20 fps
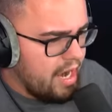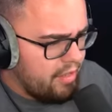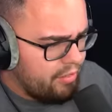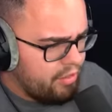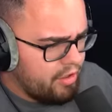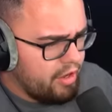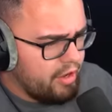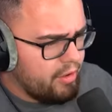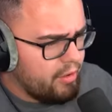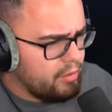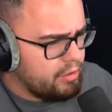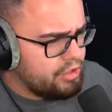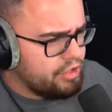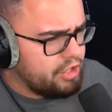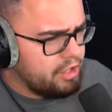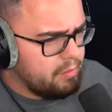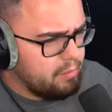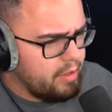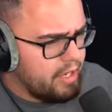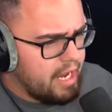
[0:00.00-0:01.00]
at the
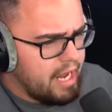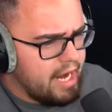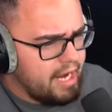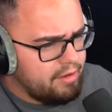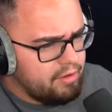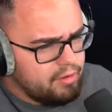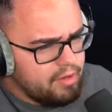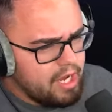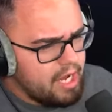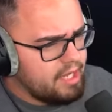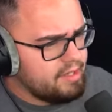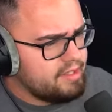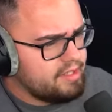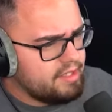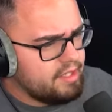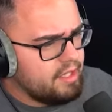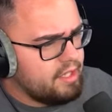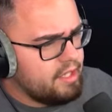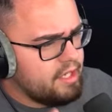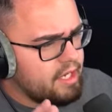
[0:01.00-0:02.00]
ocean, but I do not
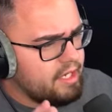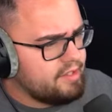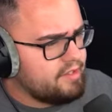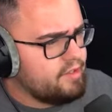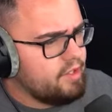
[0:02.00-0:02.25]
see a